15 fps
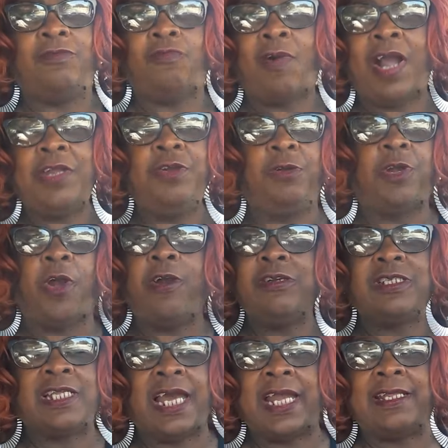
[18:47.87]
Why you
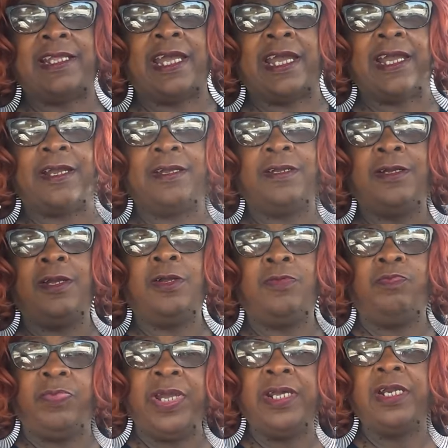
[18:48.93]
curse like that?
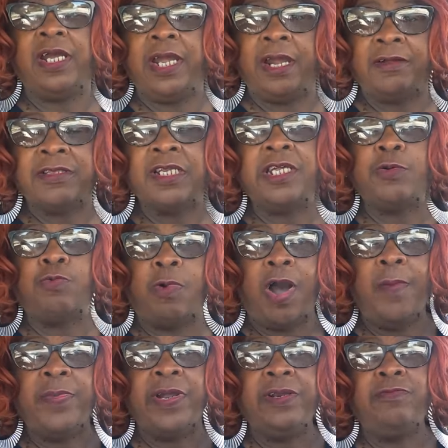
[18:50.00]
being an elderly
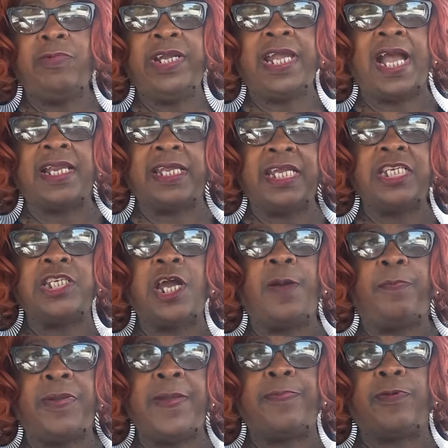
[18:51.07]
woman, we got these
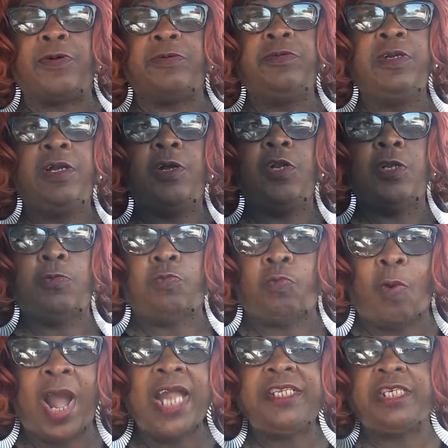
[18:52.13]
young people
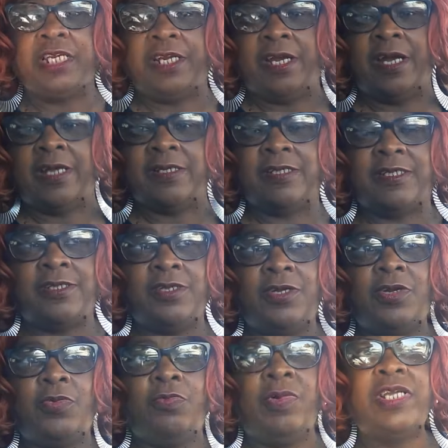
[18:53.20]
watching us.
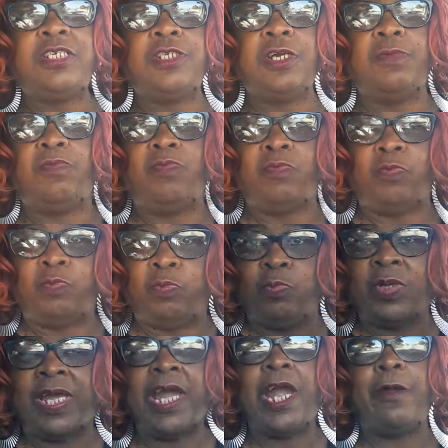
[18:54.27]
We should
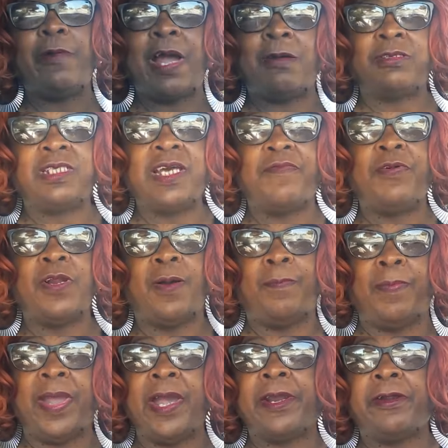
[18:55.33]
carry ourselves in a
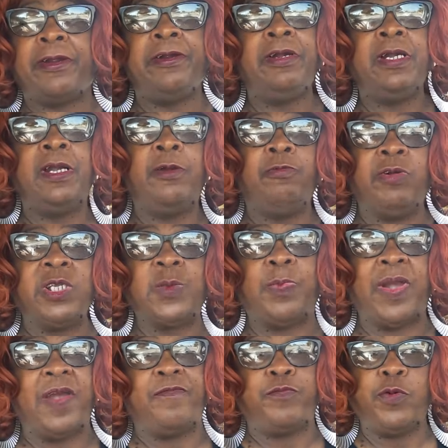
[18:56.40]
better,
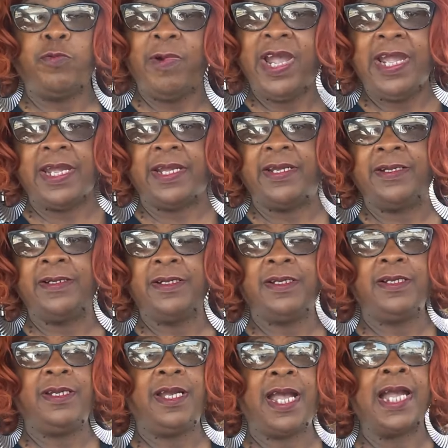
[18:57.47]
respectful way.
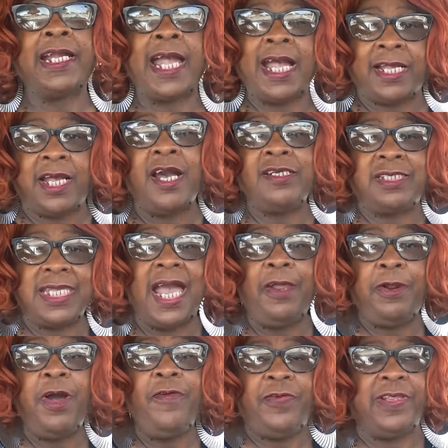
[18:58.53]
I got cussed
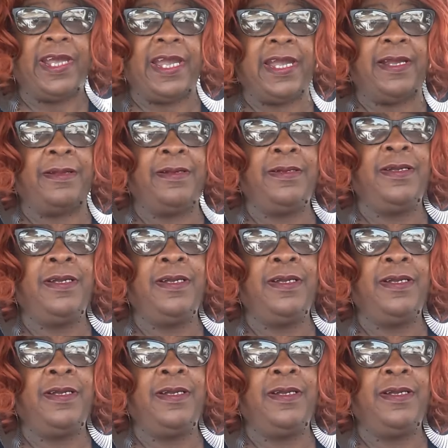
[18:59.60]
out over that.